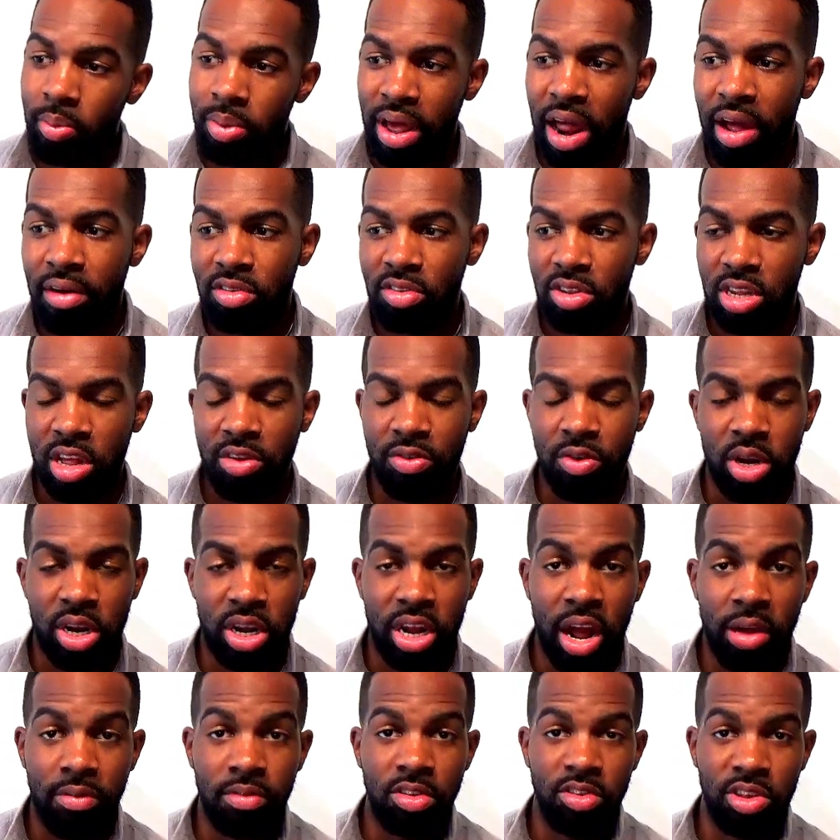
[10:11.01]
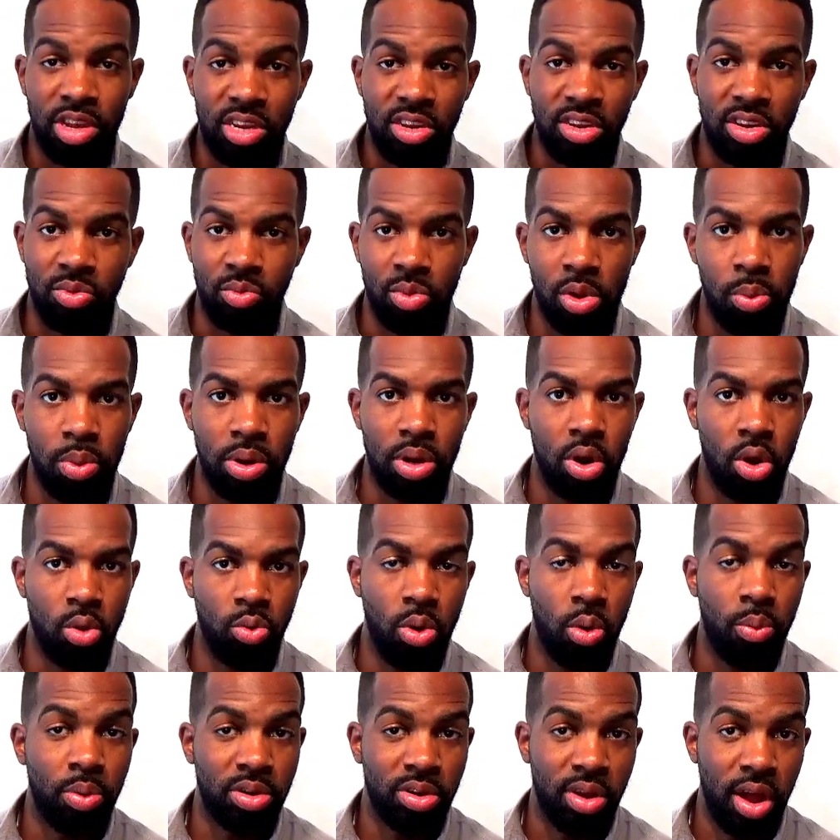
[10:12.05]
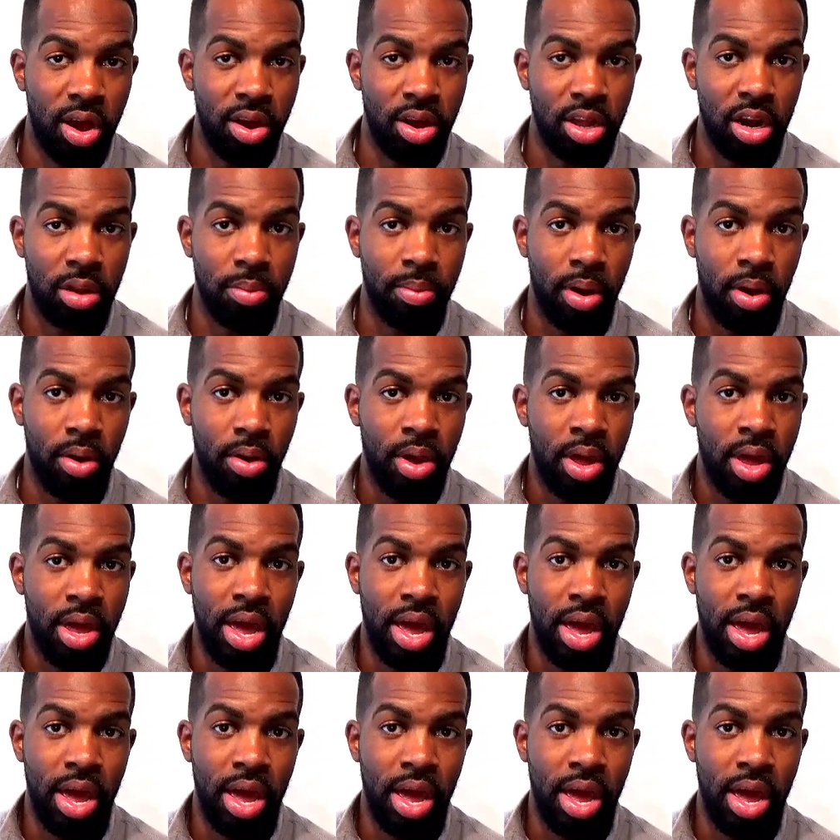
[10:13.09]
but obviously if we're in a conversation, we would know what we're talking about.